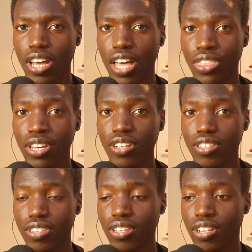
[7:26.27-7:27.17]
I think
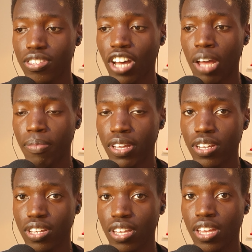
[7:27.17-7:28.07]

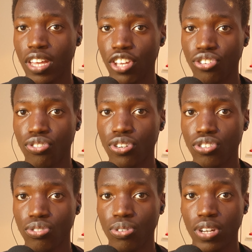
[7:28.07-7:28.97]
timing is
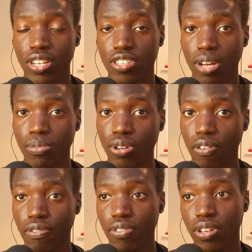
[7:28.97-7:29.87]
crucial in terms
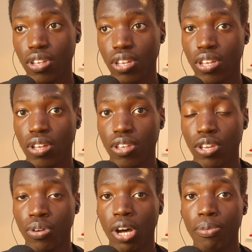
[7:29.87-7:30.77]
of
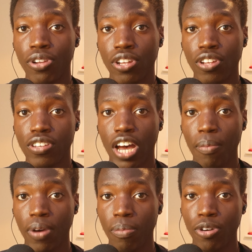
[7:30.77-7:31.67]
you want to upload at the
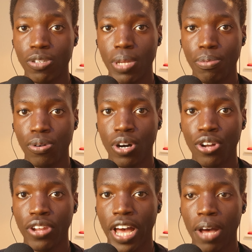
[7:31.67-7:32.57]
time when most people are
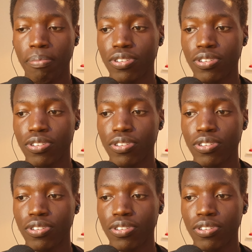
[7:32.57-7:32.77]
on the app.